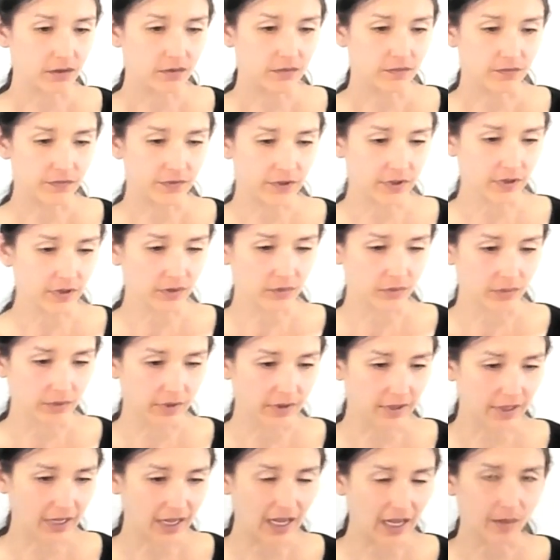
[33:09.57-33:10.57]
filled
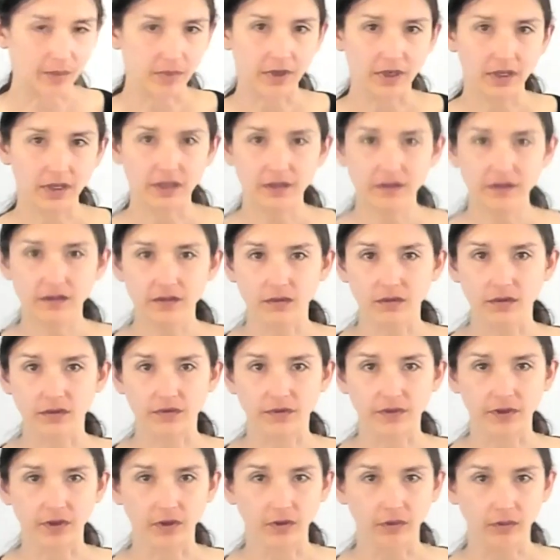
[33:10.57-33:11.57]
with happiness or
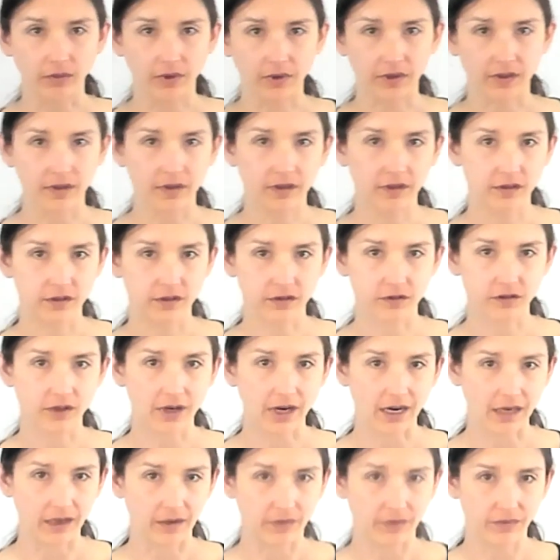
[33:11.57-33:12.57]
filled with
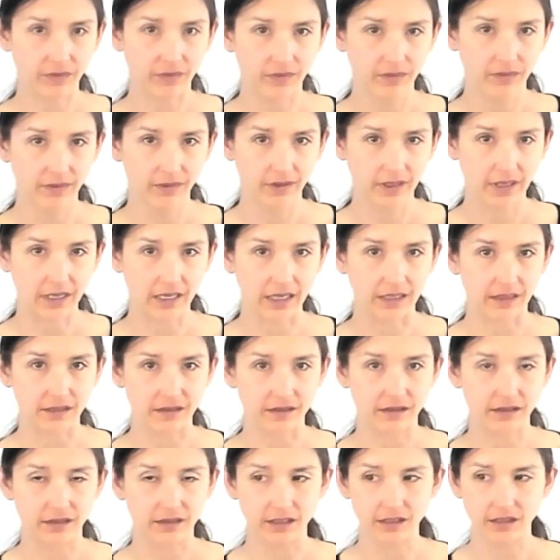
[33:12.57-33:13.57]
strife. It's
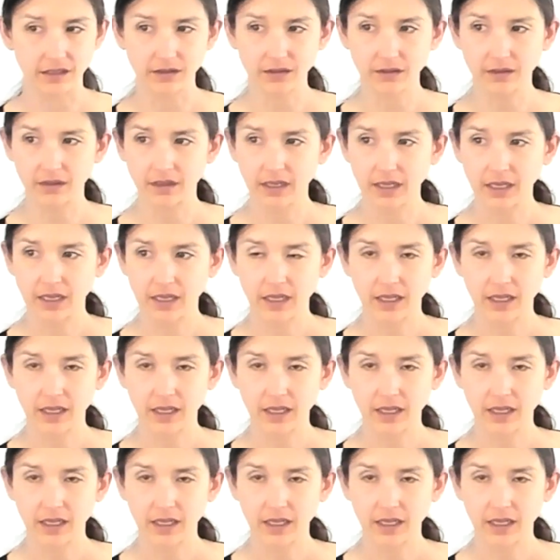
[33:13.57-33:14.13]
still